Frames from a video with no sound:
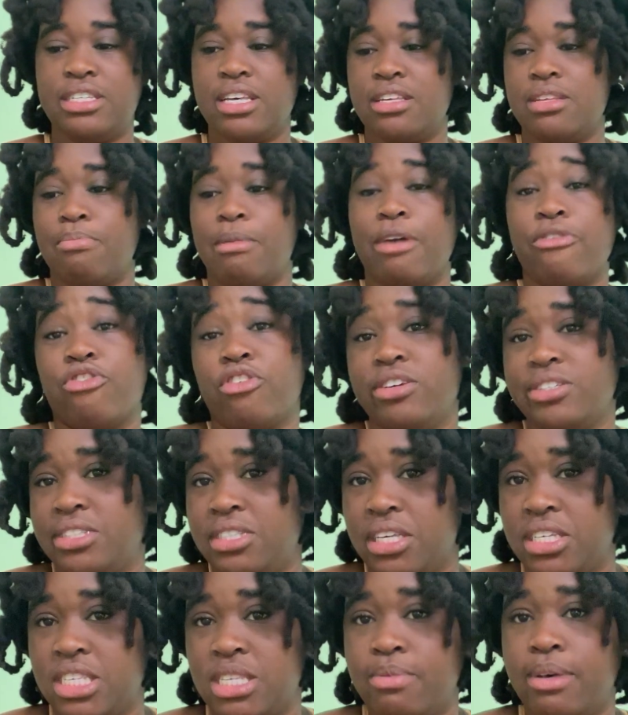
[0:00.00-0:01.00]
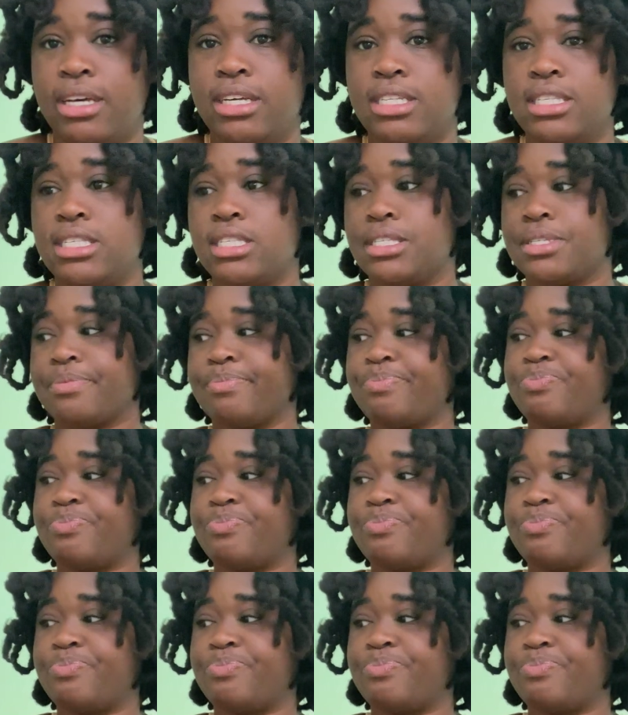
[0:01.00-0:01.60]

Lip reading: my first 6 months,